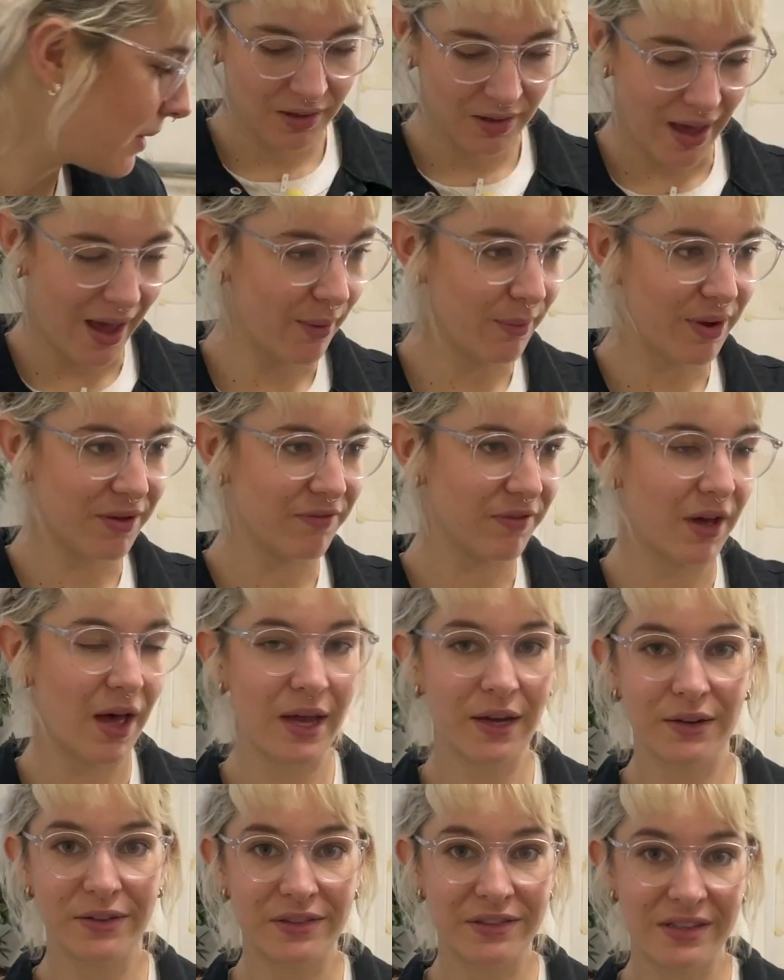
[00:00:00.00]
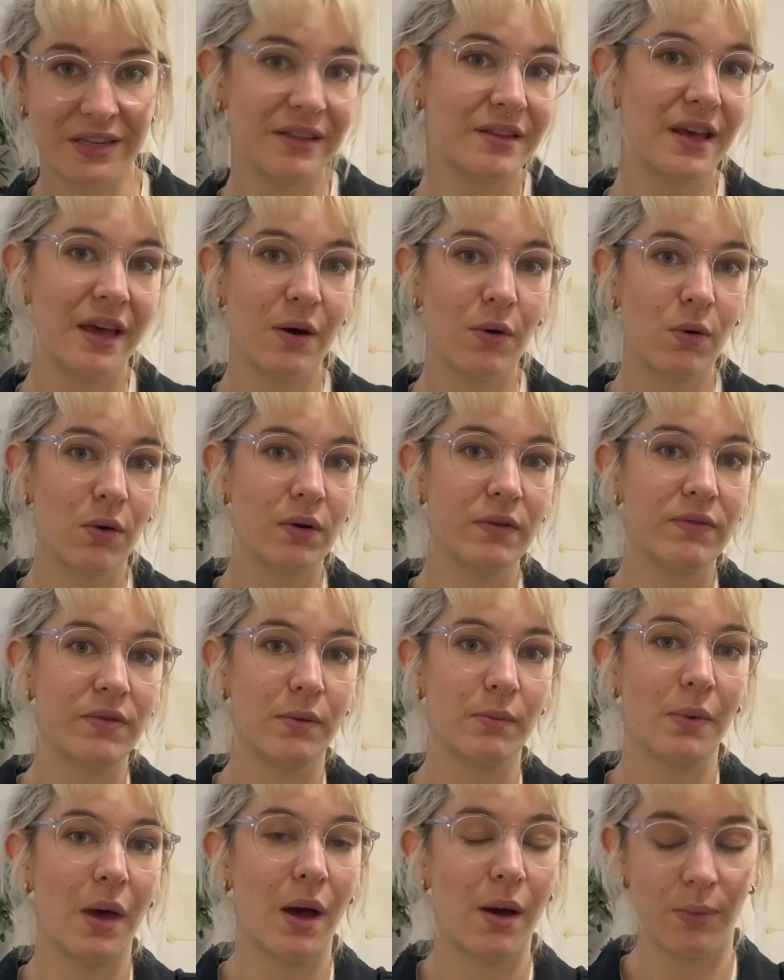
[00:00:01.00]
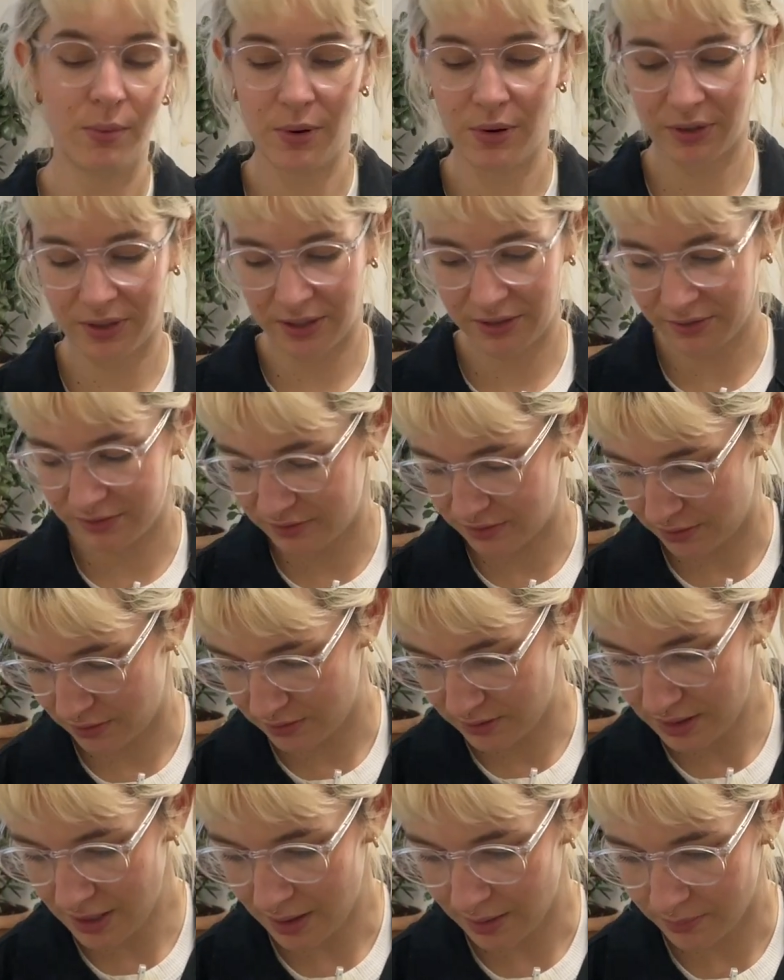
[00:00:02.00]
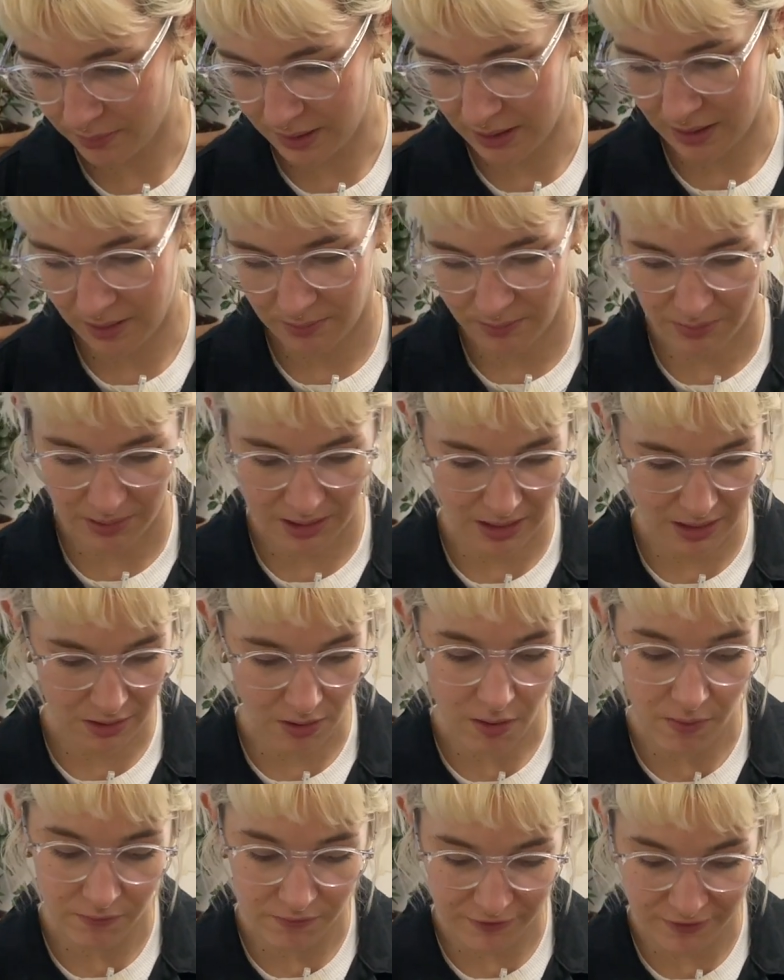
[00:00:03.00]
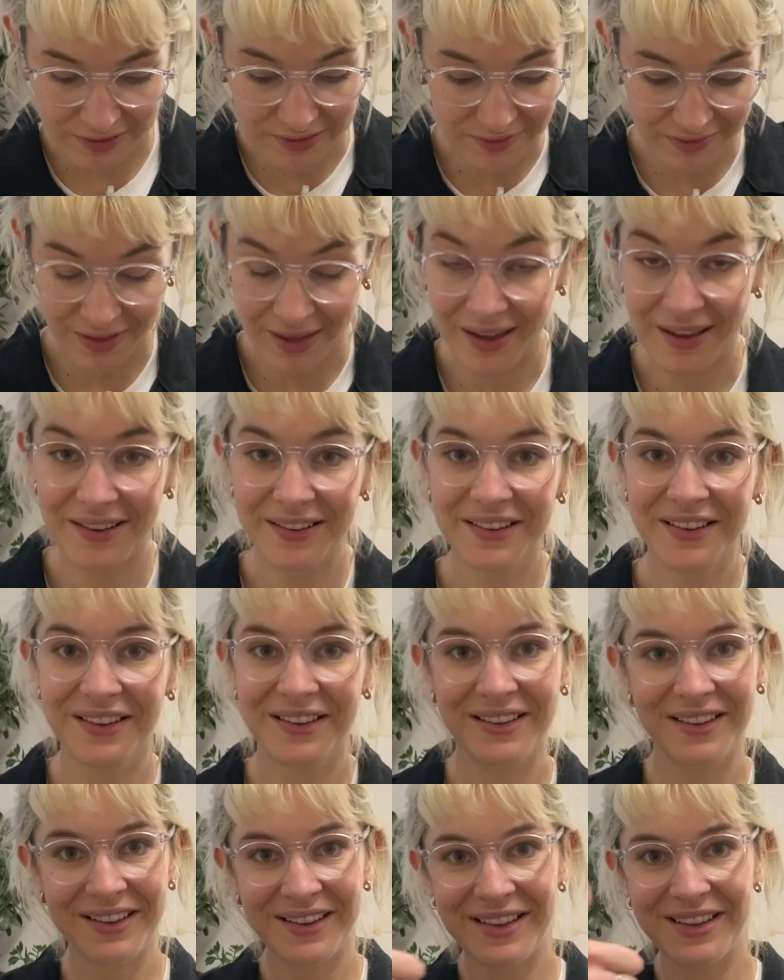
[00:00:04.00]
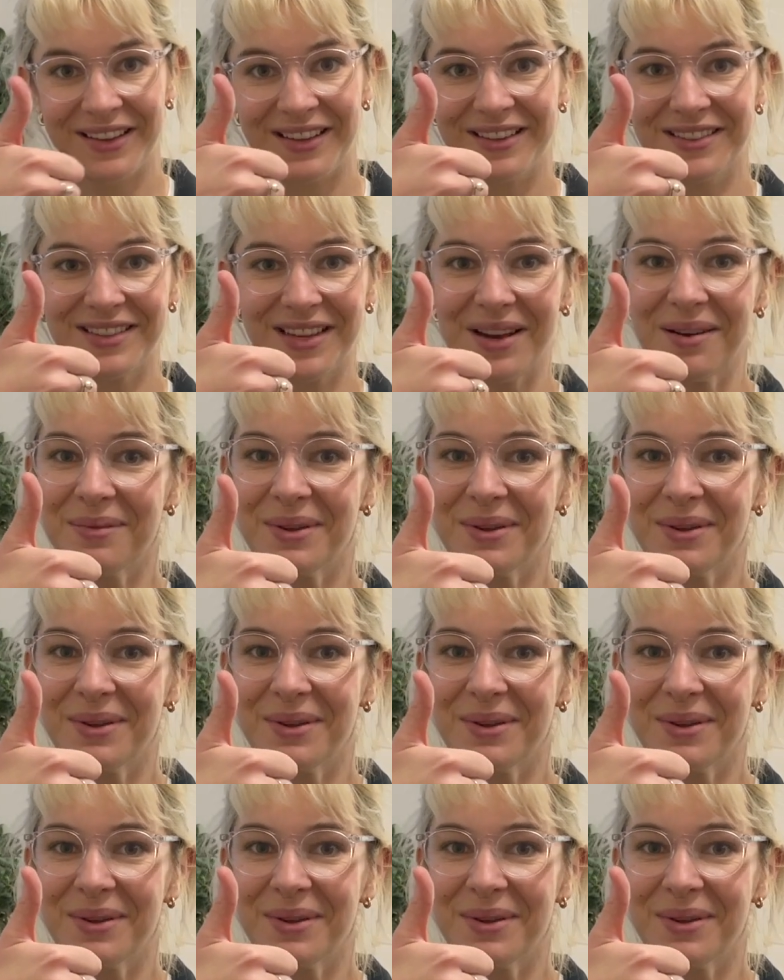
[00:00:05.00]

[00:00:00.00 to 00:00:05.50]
However, I could see that all of them are working, so yeah, we can be confident that it's gonna be